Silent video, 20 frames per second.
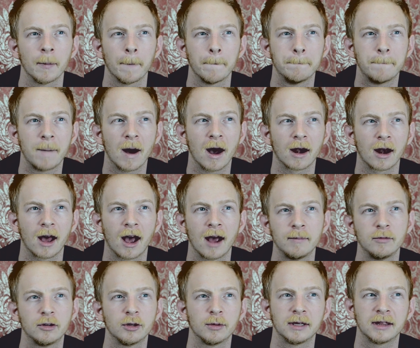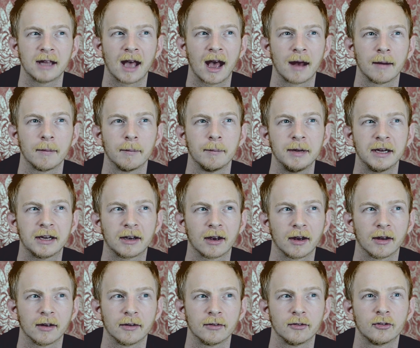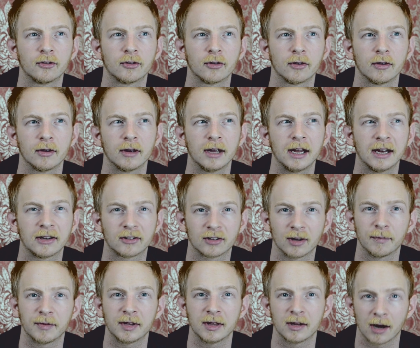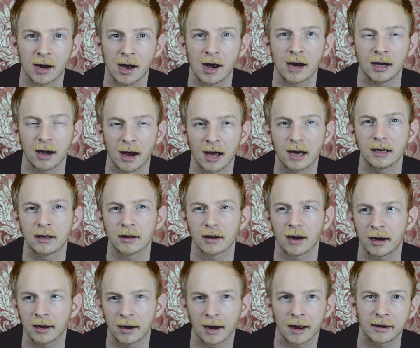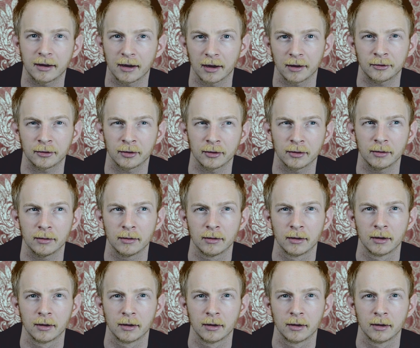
But I'm doing that because it's something that I like. I'd like her to,